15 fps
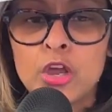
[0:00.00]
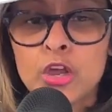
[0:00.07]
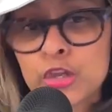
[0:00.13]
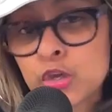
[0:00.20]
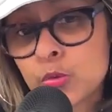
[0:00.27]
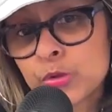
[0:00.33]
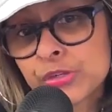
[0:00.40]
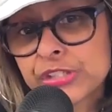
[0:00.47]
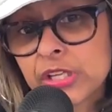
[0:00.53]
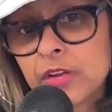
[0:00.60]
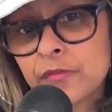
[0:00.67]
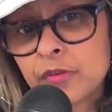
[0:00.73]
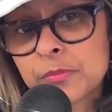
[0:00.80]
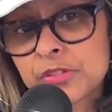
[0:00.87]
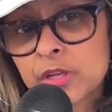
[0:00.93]
you
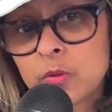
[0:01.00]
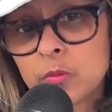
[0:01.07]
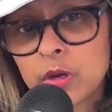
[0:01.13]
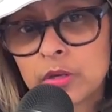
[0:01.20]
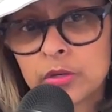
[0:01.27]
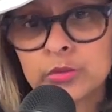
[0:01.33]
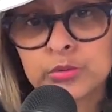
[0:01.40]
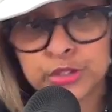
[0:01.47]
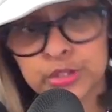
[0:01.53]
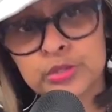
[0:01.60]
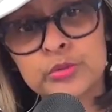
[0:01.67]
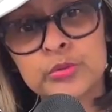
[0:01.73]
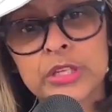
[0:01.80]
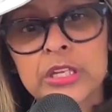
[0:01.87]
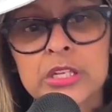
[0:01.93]
received from someone who
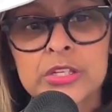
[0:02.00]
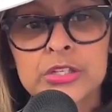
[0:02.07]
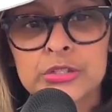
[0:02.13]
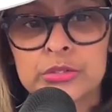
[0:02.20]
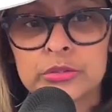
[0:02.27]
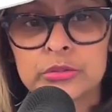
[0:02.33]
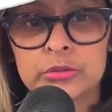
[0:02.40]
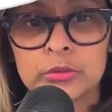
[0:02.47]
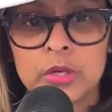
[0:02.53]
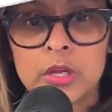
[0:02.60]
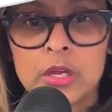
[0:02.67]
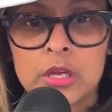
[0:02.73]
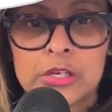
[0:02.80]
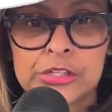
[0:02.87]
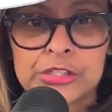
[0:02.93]
tuned into
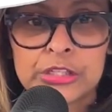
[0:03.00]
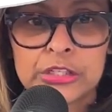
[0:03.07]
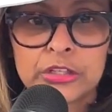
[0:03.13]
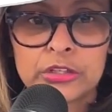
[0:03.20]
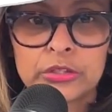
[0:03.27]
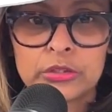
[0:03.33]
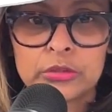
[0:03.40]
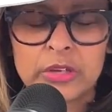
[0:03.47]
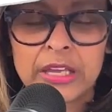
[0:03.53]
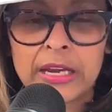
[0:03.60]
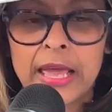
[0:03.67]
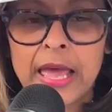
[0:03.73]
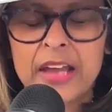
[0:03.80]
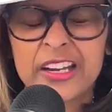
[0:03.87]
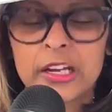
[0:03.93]
CQ, and
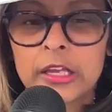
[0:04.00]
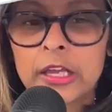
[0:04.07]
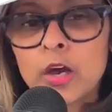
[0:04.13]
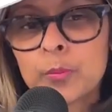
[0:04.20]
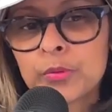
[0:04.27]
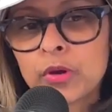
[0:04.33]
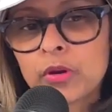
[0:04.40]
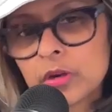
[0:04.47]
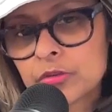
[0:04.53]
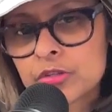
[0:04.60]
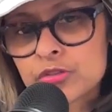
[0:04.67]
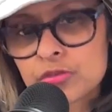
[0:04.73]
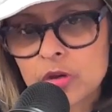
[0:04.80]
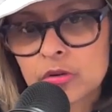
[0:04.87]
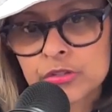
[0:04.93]
how did it help your own
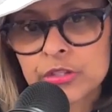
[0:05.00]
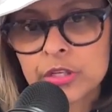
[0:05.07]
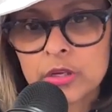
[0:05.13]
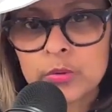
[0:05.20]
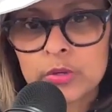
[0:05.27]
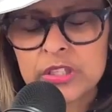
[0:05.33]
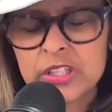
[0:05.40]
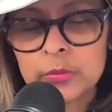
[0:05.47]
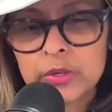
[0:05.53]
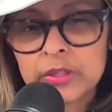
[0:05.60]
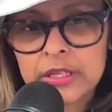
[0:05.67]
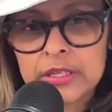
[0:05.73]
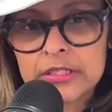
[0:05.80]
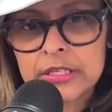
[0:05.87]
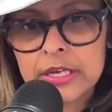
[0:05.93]
struggles that you were dealing
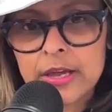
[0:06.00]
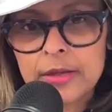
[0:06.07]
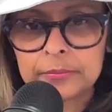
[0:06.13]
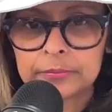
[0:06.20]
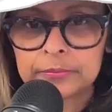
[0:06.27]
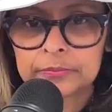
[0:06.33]
with at the time?